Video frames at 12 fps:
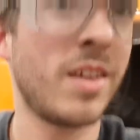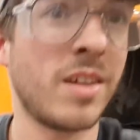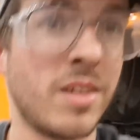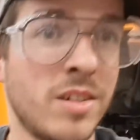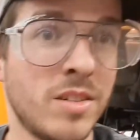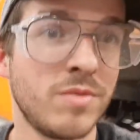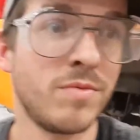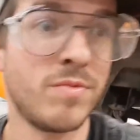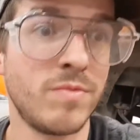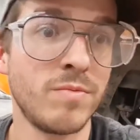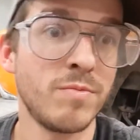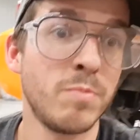Put
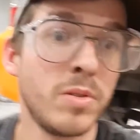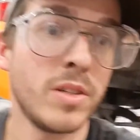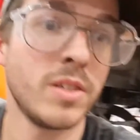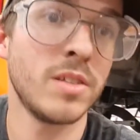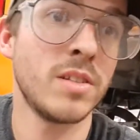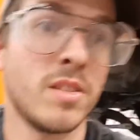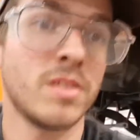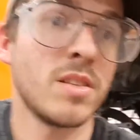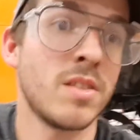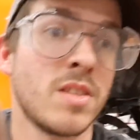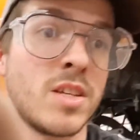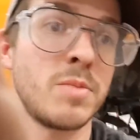
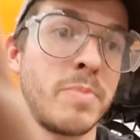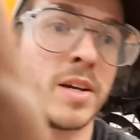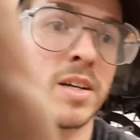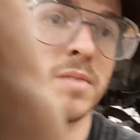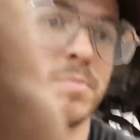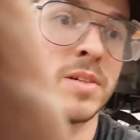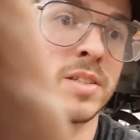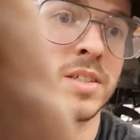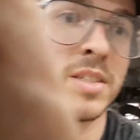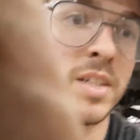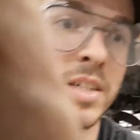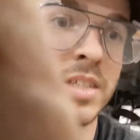this back up on the
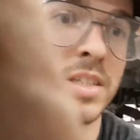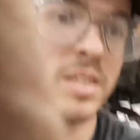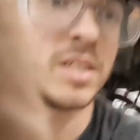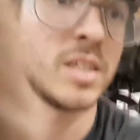stand.